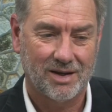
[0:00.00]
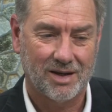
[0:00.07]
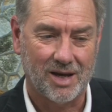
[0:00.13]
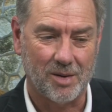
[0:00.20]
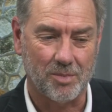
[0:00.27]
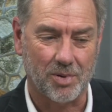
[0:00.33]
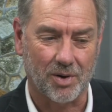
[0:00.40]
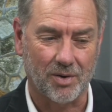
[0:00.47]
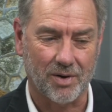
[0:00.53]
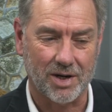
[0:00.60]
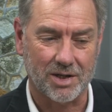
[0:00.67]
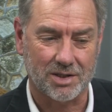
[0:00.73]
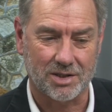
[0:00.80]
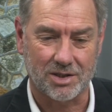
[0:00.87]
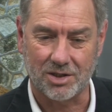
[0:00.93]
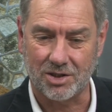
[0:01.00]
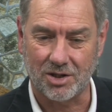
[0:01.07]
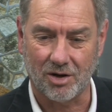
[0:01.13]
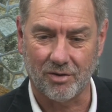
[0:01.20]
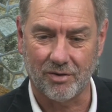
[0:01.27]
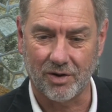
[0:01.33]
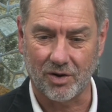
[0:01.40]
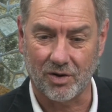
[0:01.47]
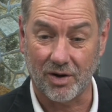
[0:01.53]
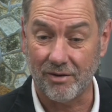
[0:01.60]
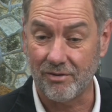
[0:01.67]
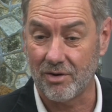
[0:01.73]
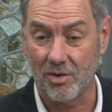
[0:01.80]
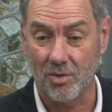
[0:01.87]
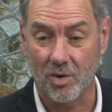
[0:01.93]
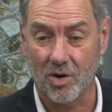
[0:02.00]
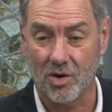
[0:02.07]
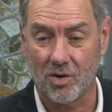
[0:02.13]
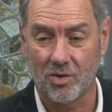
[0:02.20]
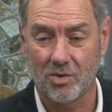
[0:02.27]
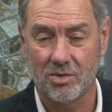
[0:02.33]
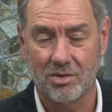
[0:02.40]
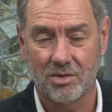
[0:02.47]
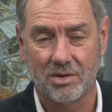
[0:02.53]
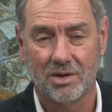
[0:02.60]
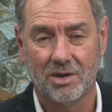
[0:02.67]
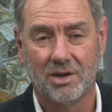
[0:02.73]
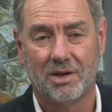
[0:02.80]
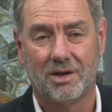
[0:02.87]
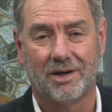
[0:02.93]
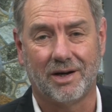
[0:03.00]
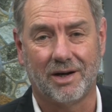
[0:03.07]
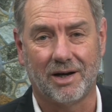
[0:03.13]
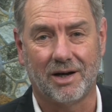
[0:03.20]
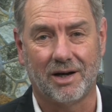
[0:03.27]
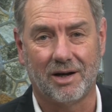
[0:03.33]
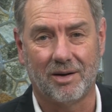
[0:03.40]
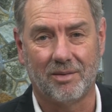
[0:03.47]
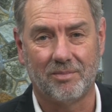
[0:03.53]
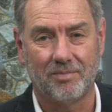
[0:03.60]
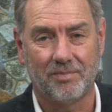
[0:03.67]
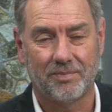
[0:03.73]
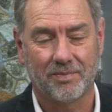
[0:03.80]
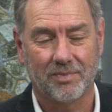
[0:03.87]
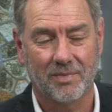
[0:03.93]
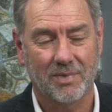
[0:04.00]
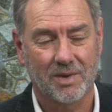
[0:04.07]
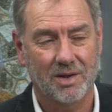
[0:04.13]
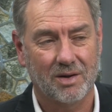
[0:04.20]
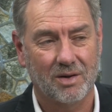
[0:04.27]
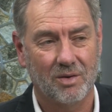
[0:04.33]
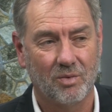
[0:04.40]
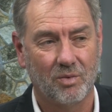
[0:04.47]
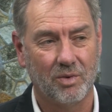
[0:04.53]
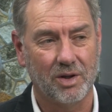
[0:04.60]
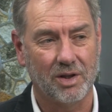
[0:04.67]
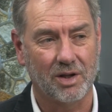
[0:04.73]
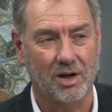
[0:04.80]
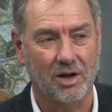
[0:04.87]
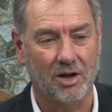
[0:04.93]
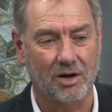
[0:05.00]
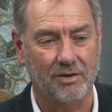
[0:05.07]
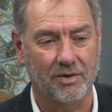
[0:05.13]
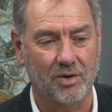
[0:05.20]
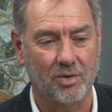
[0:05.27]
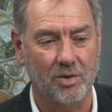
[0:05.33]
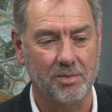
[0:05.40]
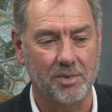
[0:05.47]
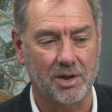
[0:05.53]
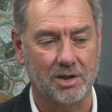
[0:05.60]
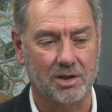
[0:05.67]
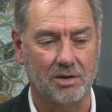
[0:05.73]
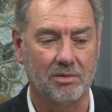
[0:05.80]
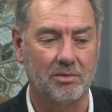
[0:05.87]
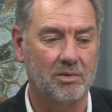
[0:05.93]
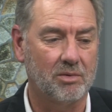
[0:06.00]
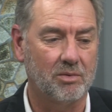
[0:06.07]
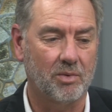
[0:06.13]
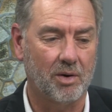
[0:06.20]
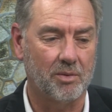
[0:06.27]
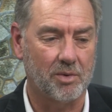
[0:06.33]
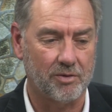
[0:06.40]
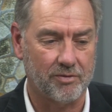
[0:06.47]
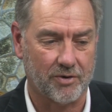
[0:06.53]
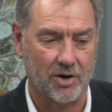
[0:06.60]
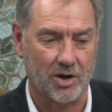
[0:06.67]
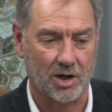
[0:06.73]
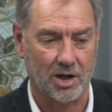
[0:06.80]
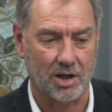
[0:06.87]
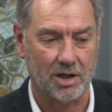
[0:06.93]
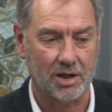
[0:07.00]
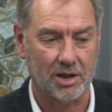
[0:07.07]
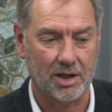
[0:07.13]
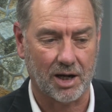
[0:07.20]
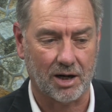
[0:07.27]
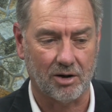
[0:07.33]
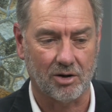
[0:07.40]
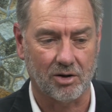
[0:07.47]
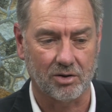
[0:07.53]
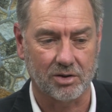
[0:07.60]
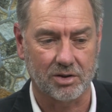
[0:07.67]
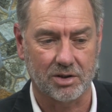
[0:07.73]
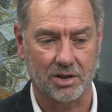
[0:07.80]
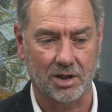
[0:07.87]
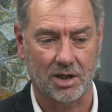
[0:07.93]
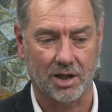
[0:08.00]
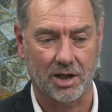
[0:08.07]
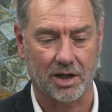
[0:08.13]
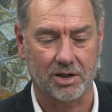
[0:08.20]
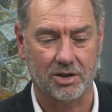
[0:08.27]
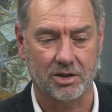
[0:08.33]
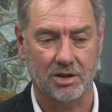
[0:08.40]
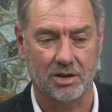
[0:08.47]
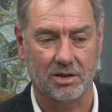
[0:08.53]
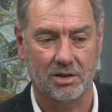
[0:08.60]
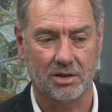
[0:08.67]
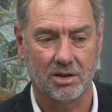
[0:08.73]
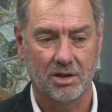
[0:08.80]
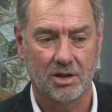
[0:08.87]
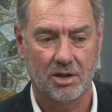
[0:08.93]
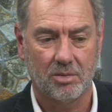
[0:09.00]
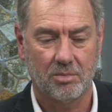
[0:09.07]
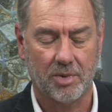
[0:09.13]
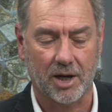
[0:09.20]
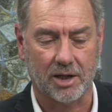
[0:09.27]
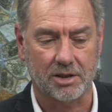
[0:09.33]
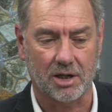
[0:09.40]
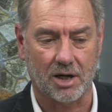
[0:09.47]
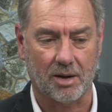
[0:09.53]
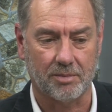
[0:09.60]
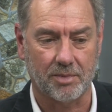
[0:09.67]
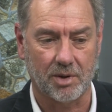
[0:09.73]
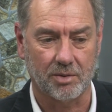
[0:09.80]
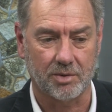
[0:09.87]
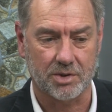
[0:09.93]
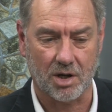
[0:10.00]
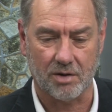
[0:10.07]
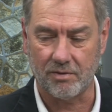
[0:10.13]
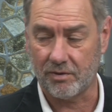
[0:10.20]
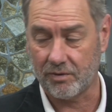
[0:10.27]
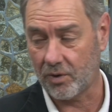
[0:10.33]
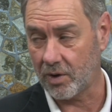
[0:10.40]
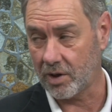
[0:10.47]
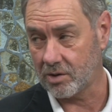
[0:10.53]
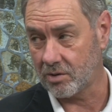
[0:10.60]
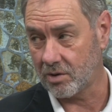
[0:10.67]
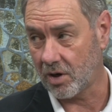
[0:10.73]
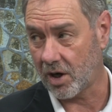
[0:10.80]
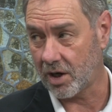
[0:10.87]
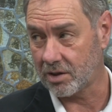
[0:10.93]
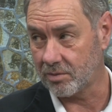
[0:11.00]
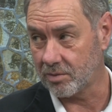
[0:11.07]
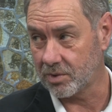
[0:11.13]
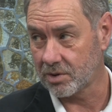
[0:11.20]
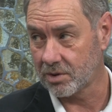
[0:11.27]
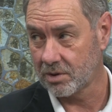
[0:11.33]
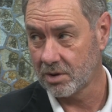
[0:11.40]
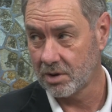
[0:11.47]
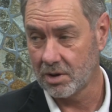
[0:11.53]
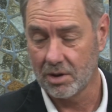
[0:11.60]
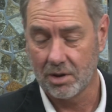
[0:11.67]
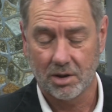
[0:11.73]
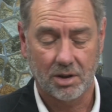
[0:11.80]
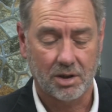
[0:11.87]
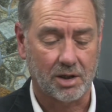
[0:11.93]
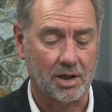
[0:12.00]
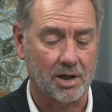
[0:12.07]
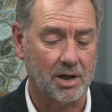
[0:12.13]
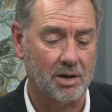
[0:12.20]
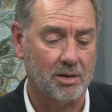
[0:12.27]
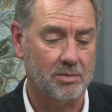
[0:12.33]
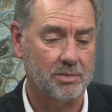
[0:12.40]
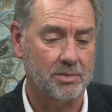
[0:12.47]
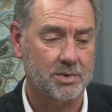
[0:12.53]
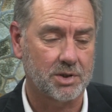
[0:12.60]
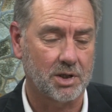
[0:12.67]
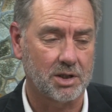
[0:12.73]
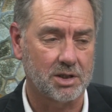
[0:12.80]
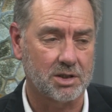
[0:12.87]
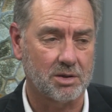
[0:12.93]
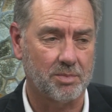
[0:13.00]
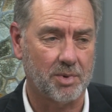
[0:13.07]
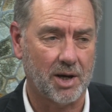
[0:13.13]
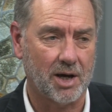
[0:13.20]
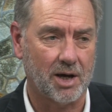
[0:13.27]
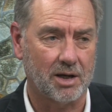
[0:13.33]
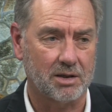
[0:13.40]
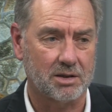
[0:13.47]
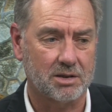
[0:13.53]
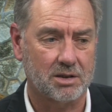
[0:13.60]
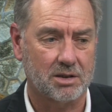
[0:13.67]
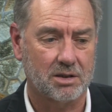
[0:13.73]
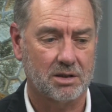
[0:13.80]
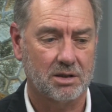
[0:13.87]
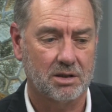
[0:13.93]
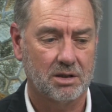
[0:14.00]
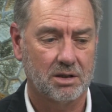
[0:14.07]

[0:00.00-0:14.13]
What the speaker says: it progressed to shelving on every wall, with a lot of equipment. And when we finally catalogued the collection and packed it up, there was over 400 items. So there's about